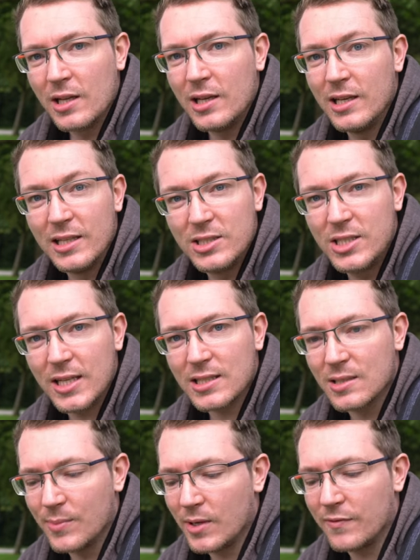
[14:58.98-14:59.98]

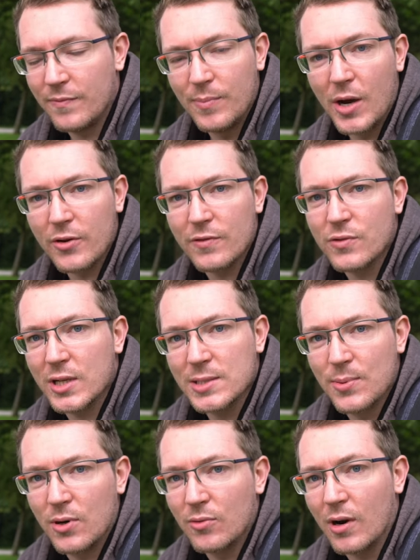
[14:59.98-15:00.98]
legitimate mode of
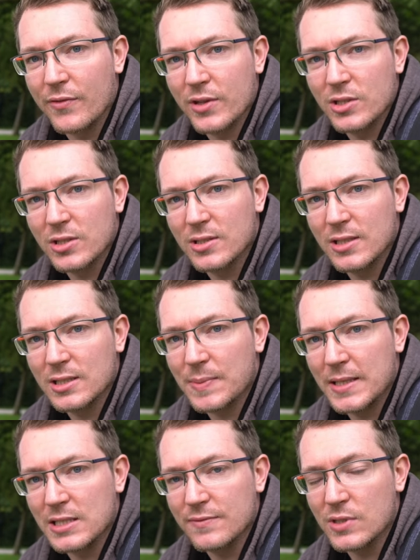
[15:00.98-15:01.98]
transport rather than just an
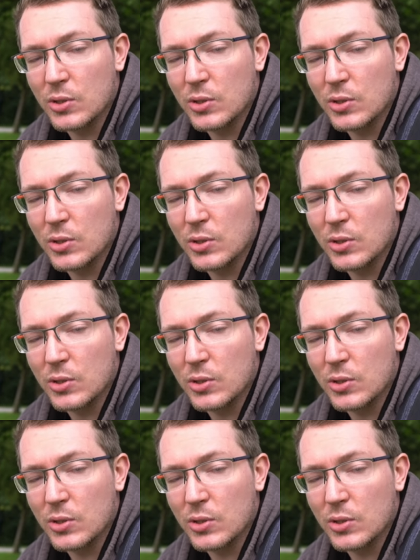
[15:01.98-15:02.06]
expensive